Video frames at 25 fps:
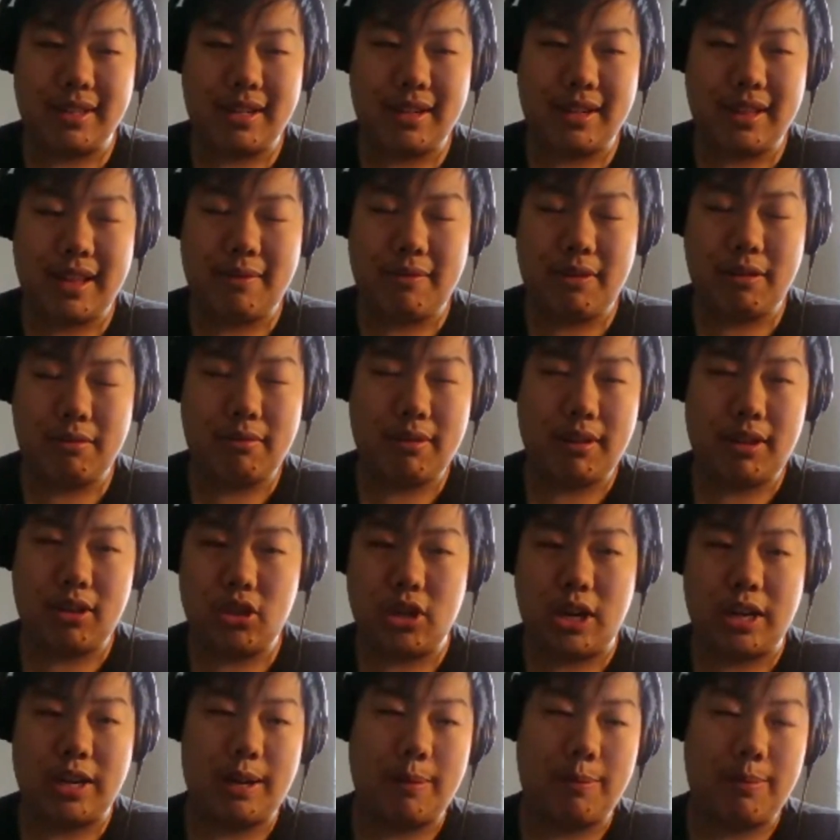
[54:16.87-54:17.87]
And uh,
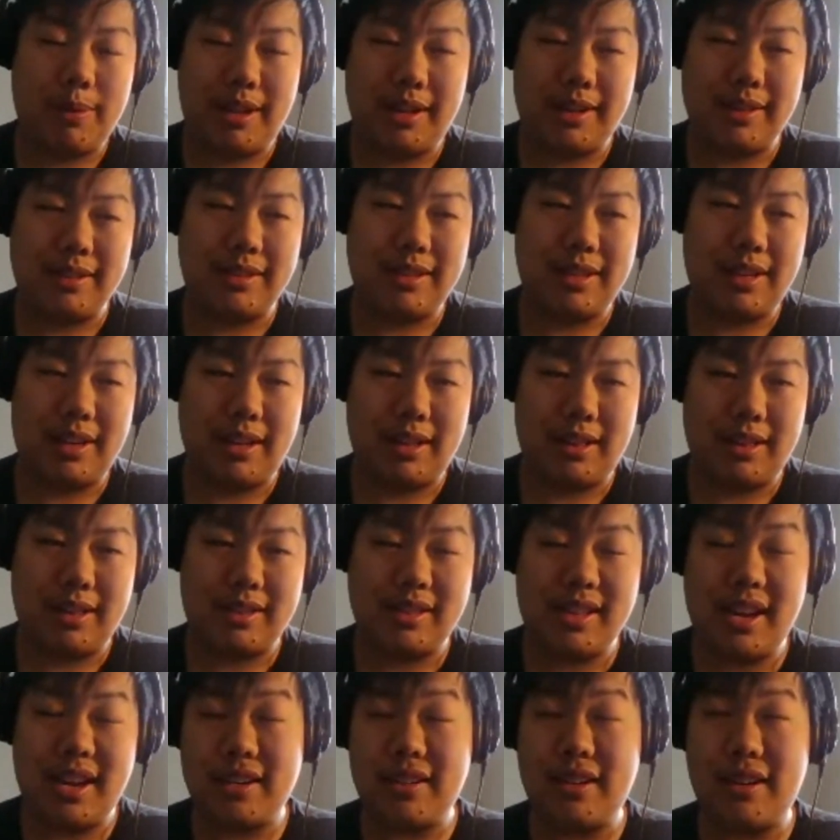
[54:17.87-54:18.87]
that would really shake up things
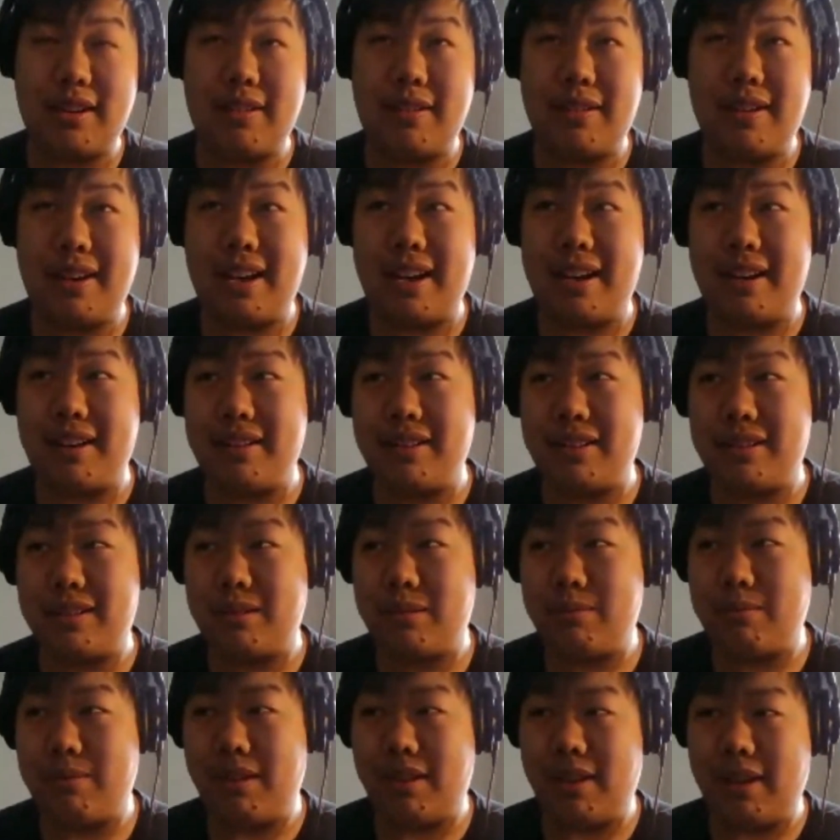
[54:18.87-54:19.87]
in the sector
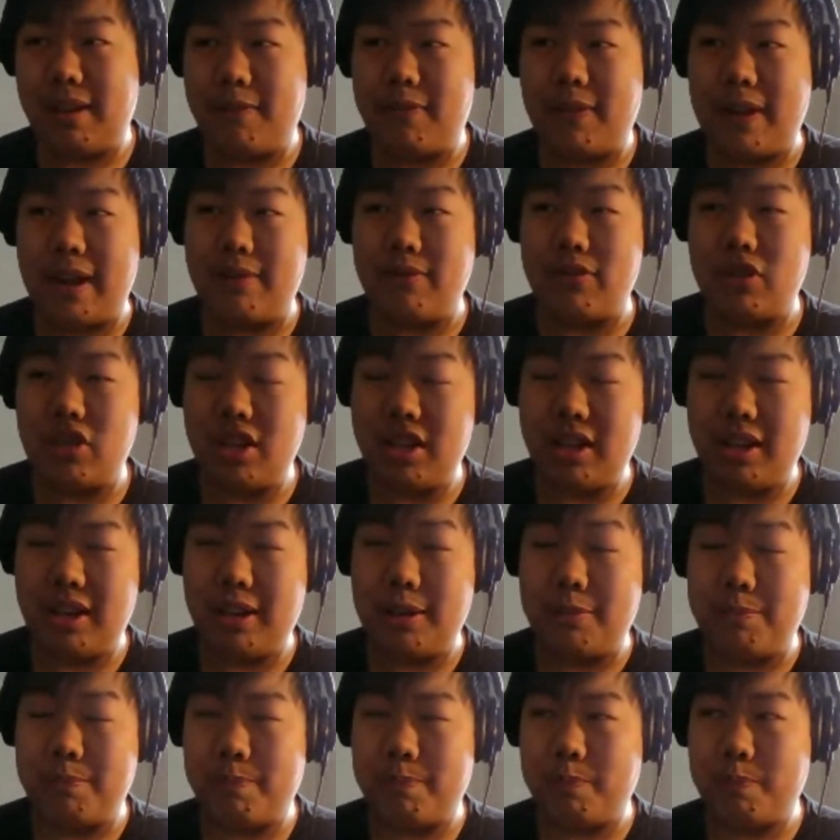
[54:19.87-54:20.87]
and would leave five
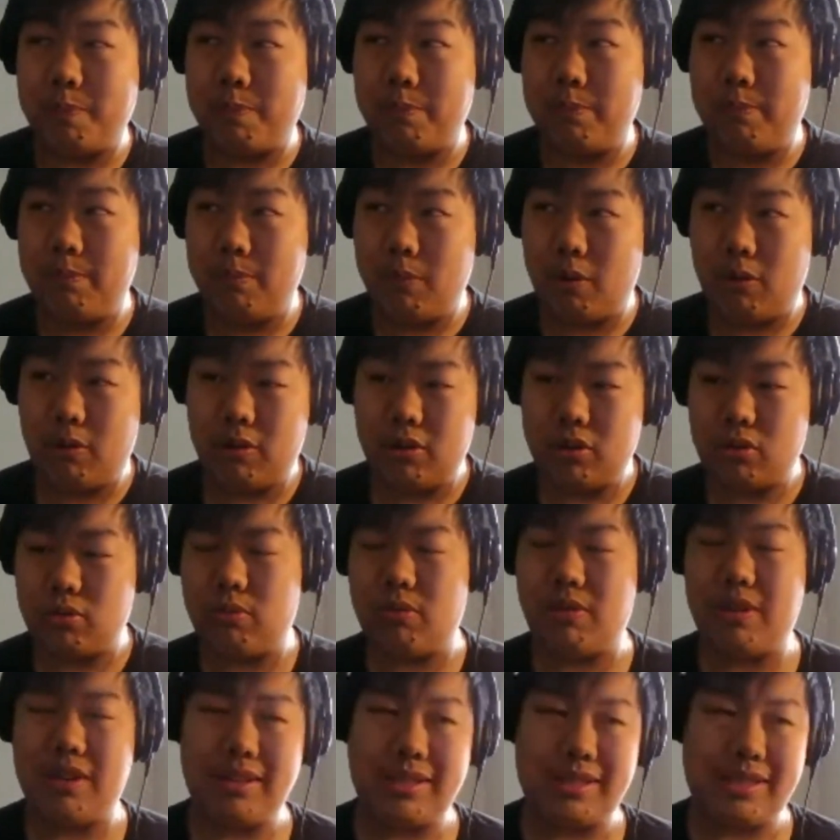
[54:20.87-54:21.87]
G more
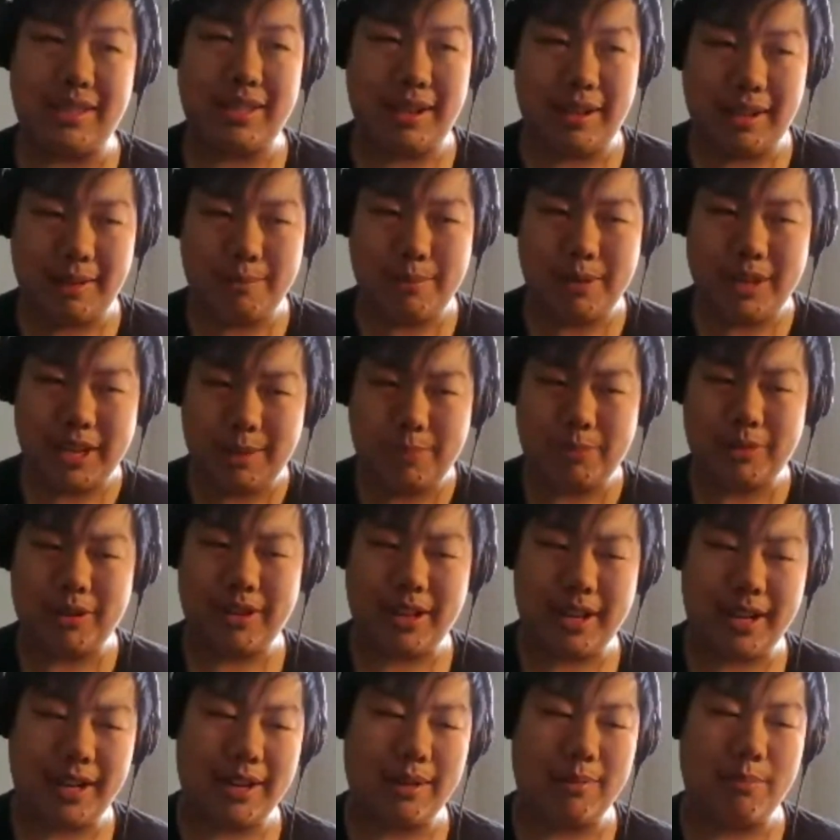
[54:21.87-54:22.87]
towards, uh,
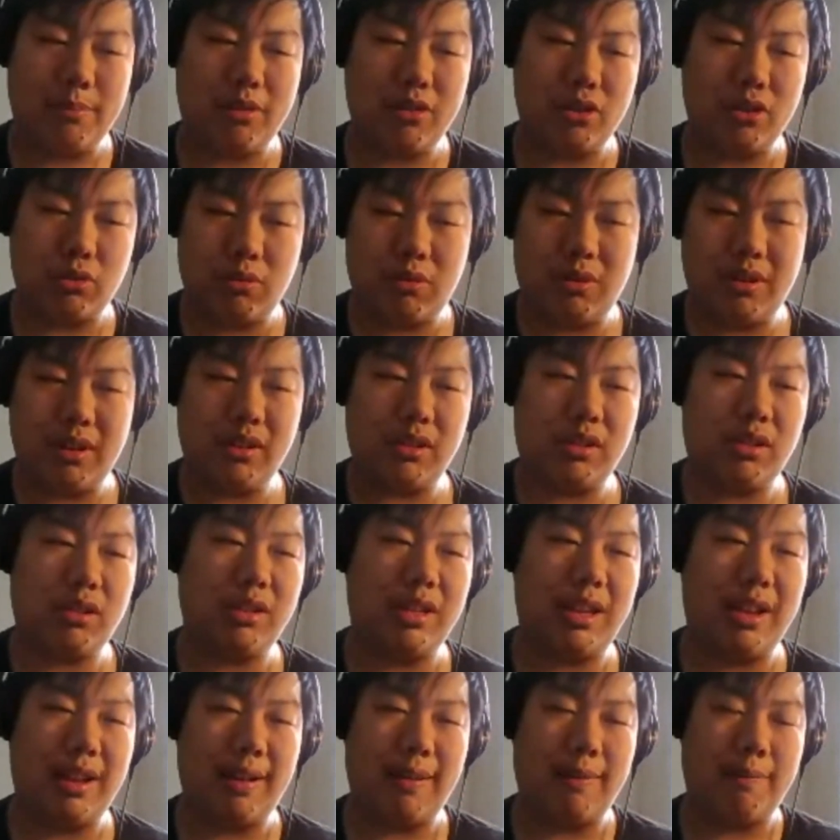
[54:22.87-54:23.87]
manipulated more towards
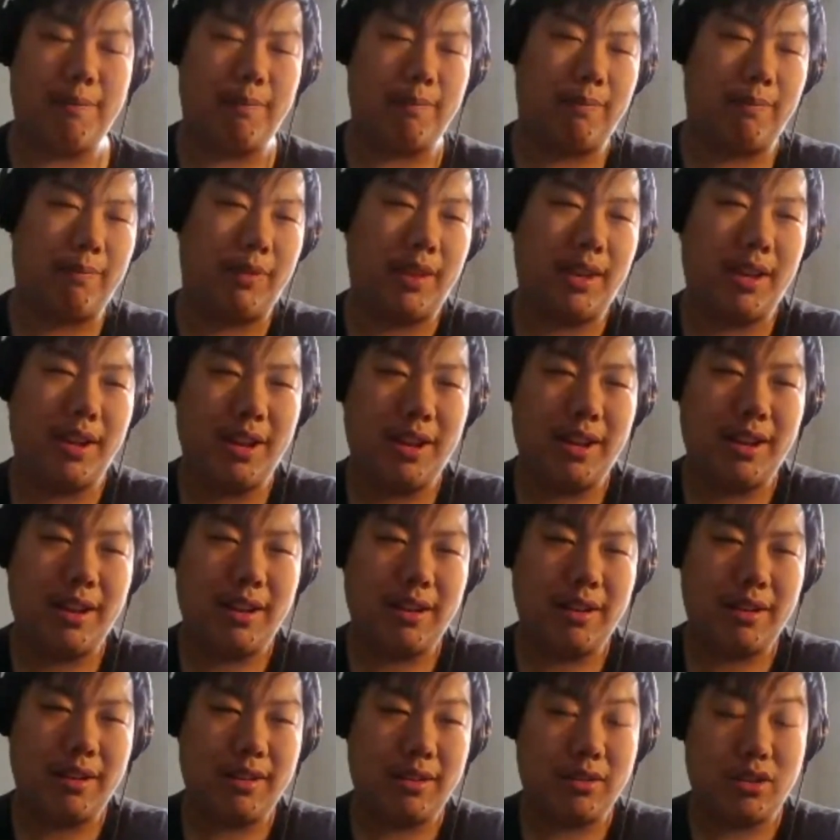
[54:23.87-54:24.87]
um,
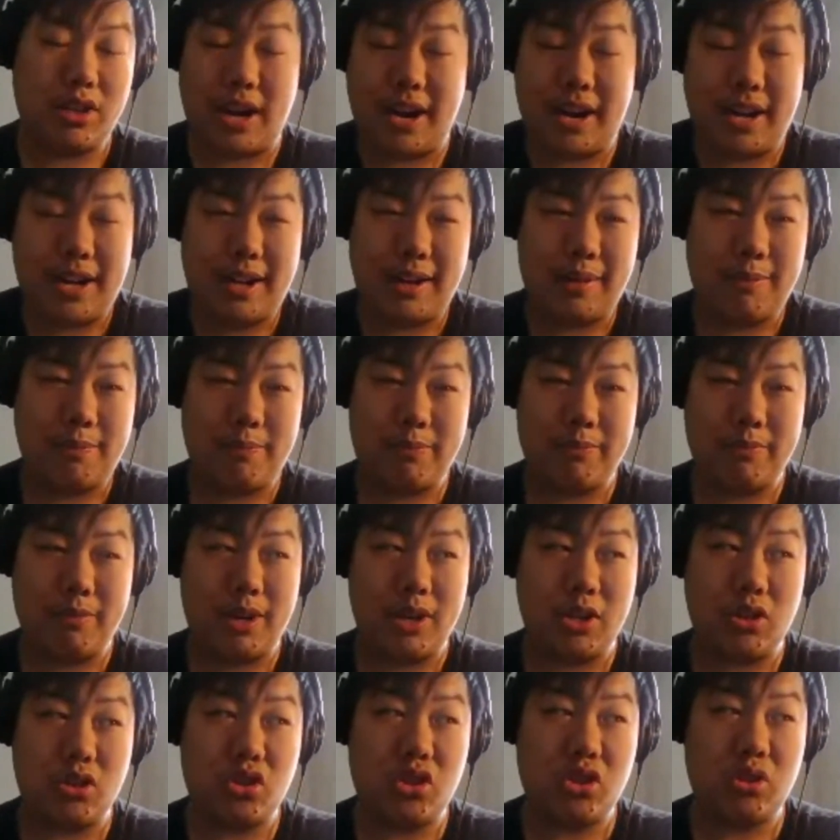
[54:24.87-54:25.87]
China,
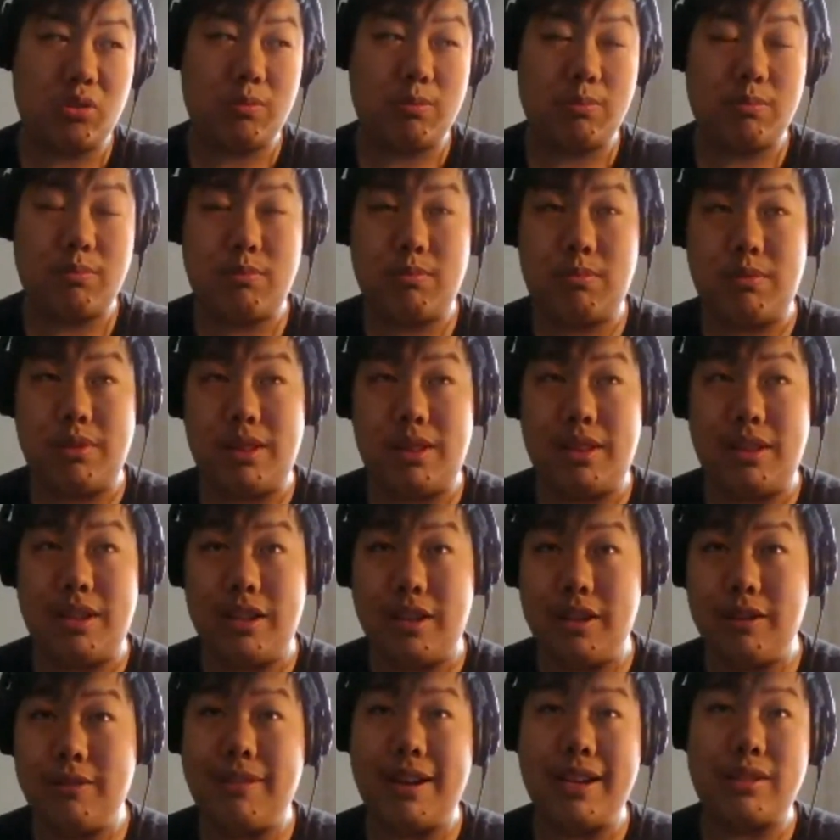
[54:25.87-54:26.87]
which the
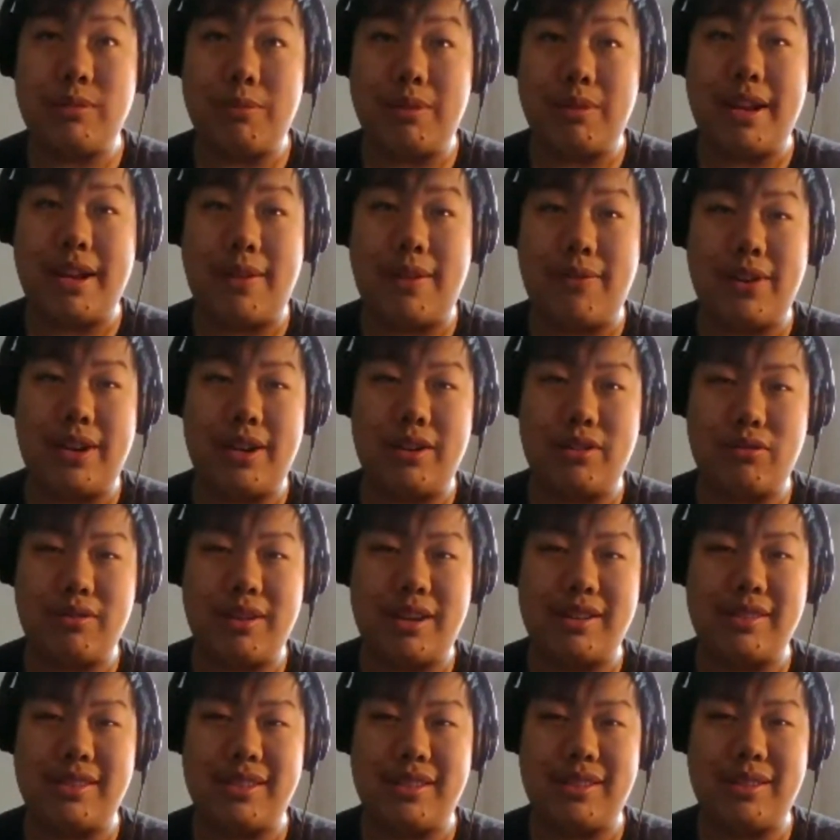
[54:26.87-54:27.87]
U S would have an
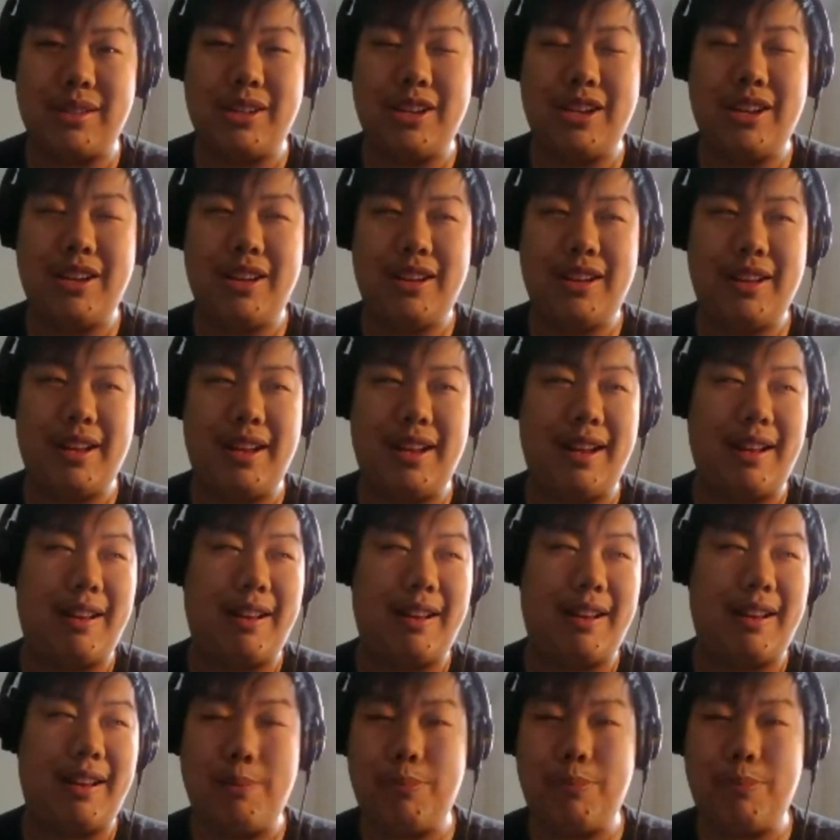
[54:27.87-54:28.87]
interest
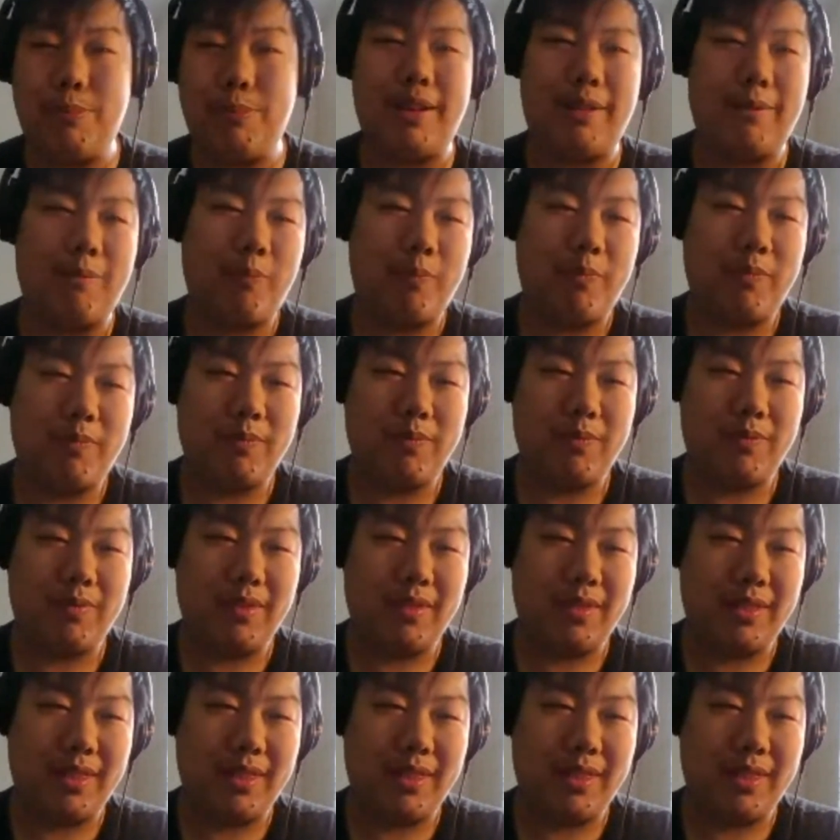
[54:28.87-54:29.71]
in keeping